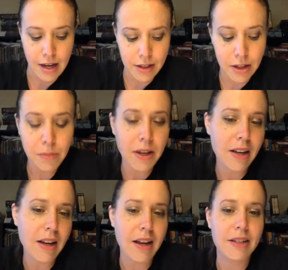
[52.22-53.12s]

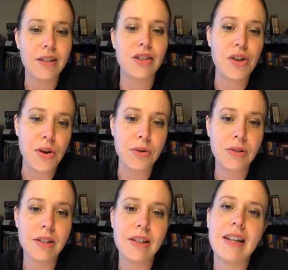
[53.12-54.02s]
Snoopy has his
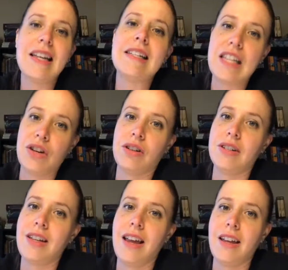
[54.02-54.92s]
nose, his
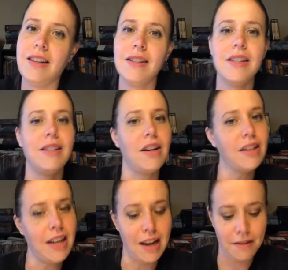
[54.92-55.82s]
ears, and his
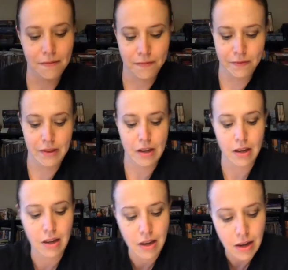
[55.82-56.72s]
dog tag.
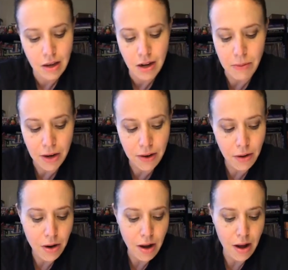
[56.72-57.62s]
No
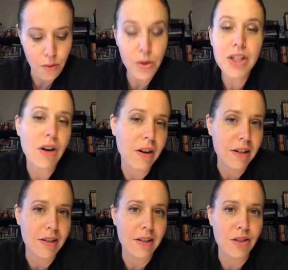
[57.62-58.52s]
matter which
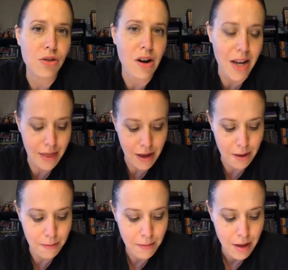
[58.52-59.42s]
artist is drawing
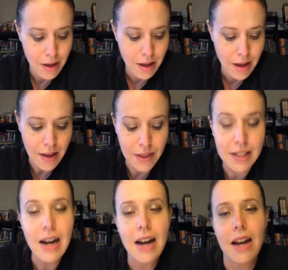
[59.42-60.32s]
them, at the
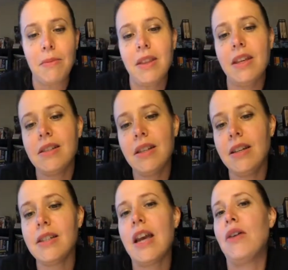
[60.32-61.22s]
time, these
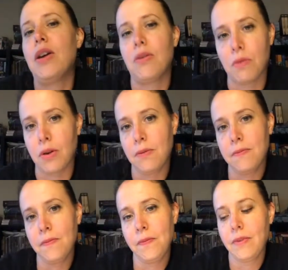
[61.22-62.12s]
things carry through.
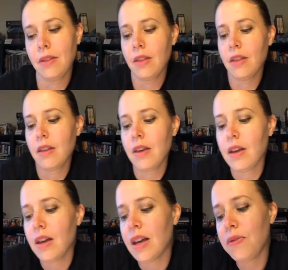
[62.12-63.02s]

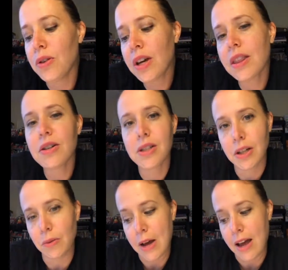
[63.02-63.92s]
If you look at their
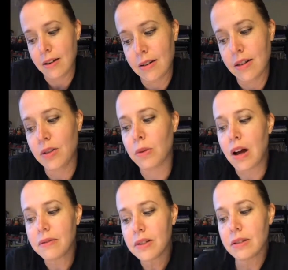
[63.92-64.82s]
silhouette, you will
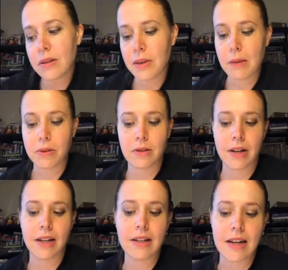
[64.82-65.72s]
often be able to
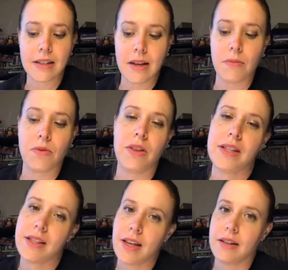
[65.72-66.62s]
recognize them through these
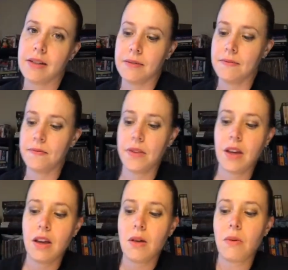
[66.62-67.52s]
things.
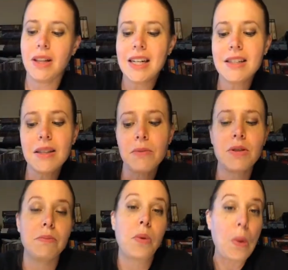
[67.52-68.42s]
While it isn't the most
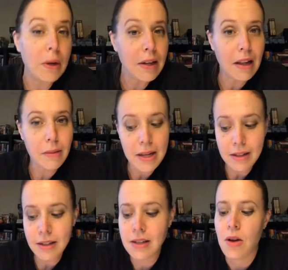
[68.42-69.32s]
important
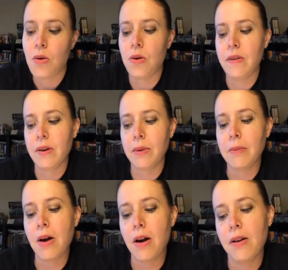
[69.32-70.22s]
element, or even a big
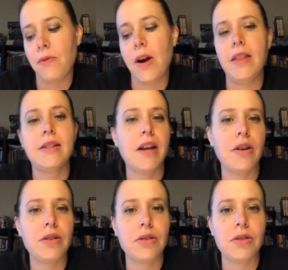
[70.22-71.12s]
part of why these
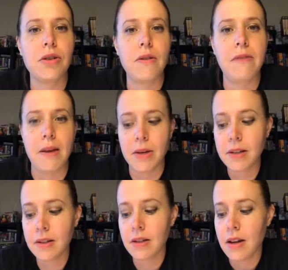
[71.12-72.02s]
characters are so
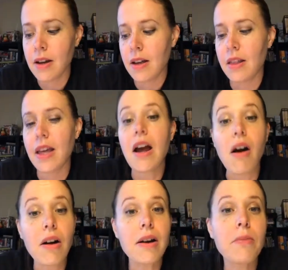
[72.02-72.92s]
famous, they
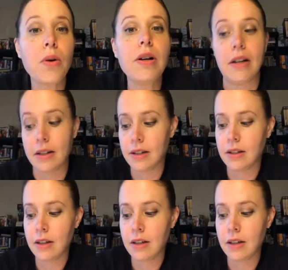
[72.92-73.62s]
are important.